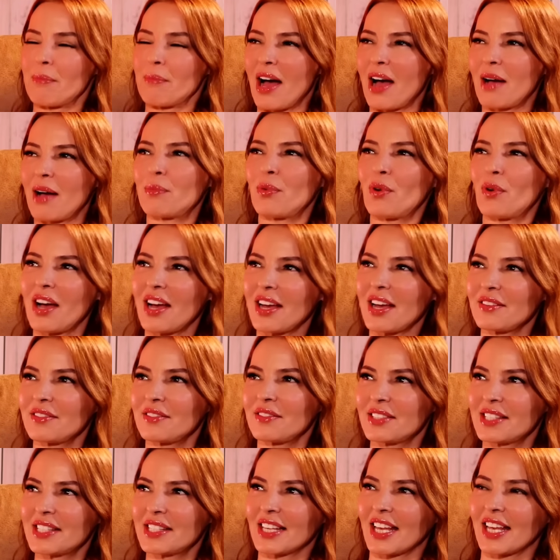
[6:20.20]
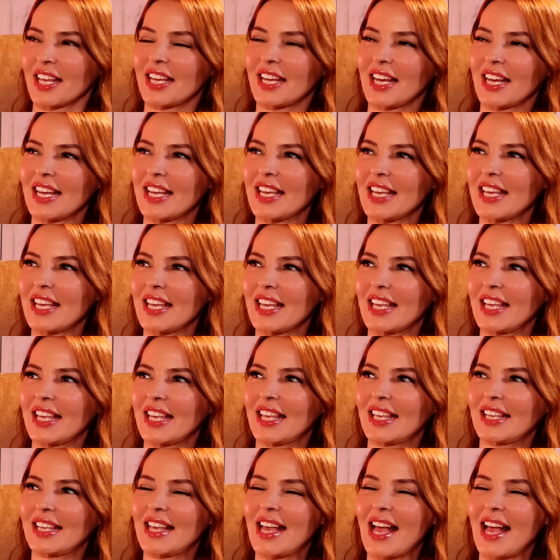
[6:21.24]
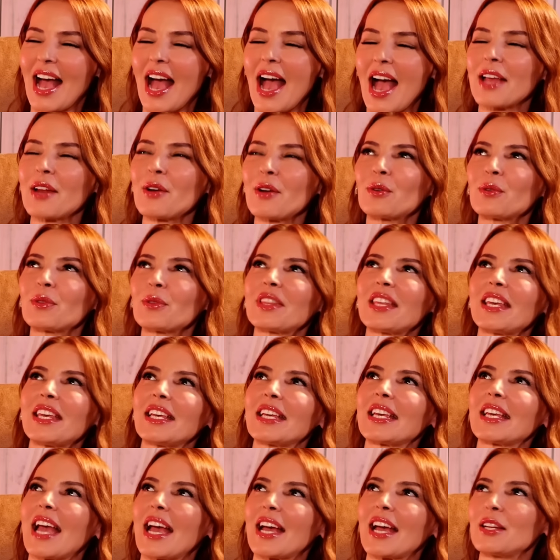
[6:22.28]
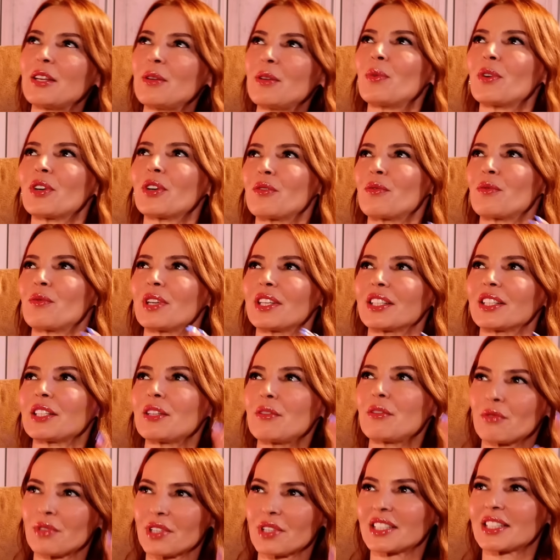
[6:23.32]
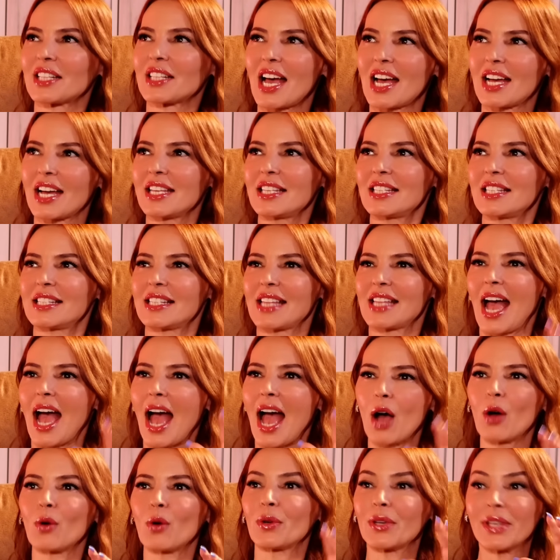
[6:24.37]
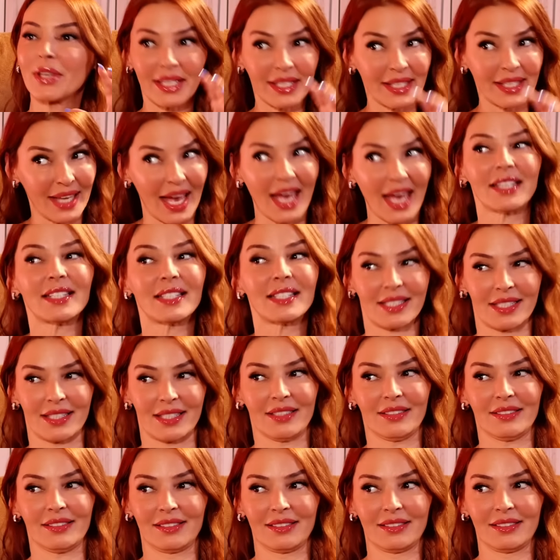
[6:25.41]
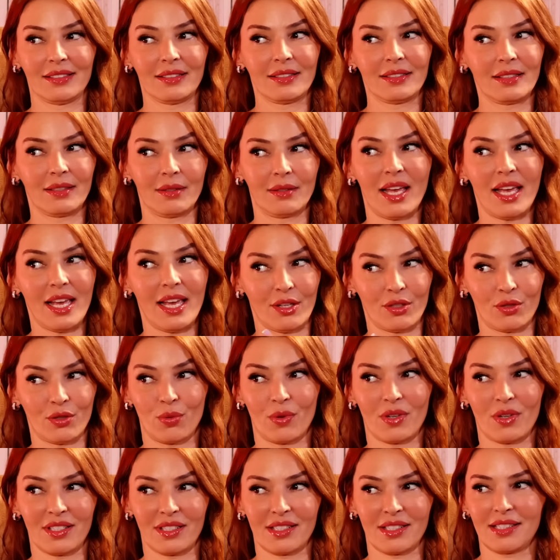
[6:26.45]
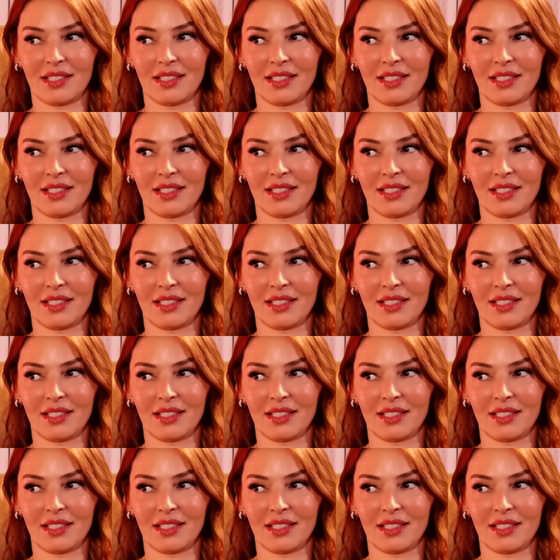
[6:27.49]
mob wives, like I don't think anyone really realized how gangsta Ange was.